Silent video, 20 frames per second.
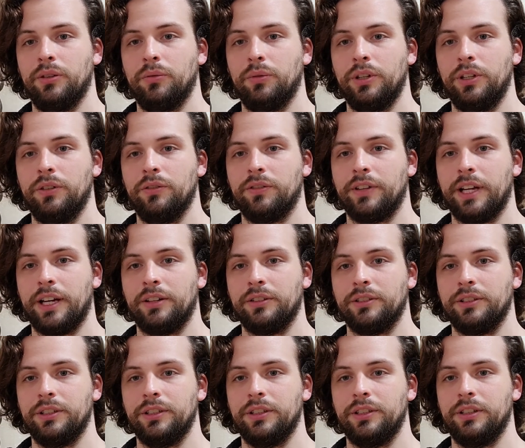when you've
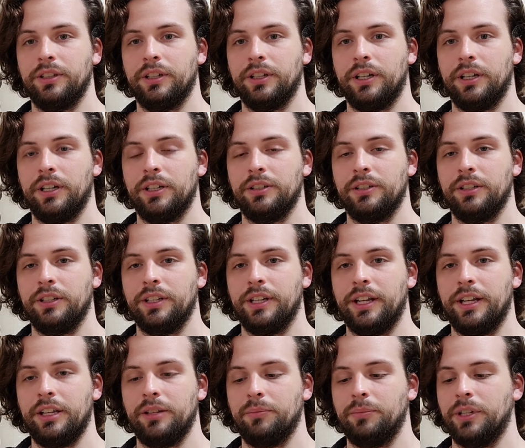counted
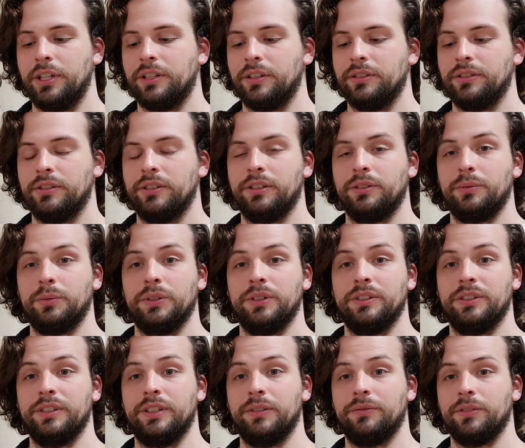108 because this
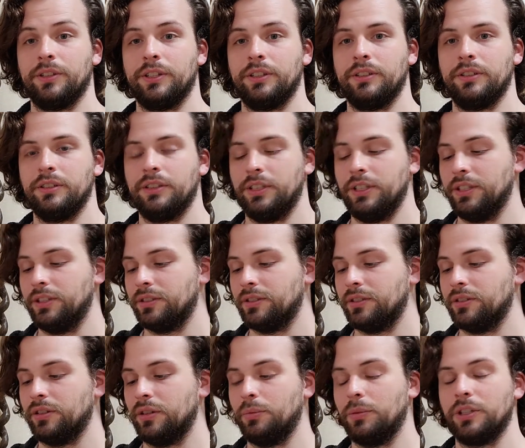one's different. It's
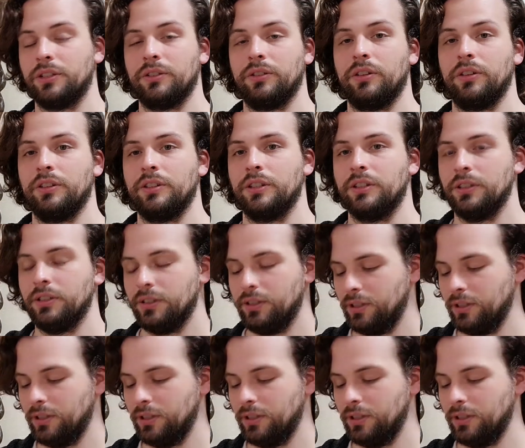so much larger.